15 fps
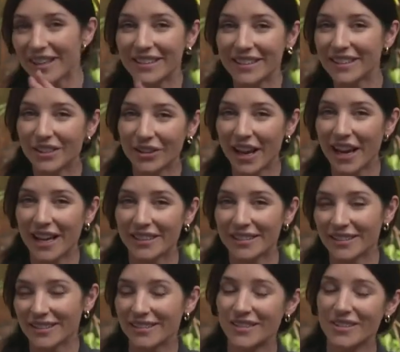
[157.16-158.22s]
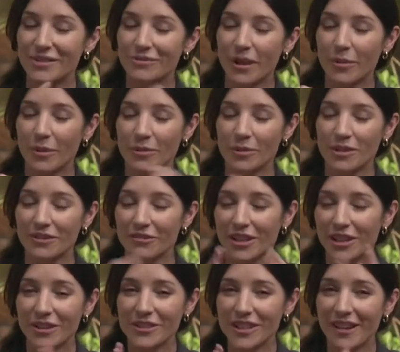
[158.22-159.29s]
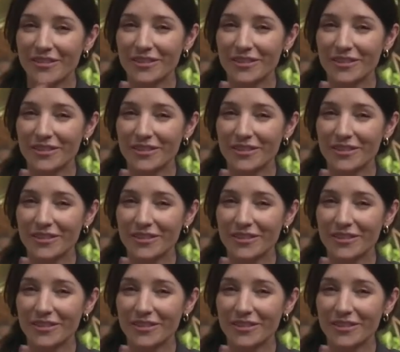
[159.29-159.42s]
into the grain. Just rub it between your fingers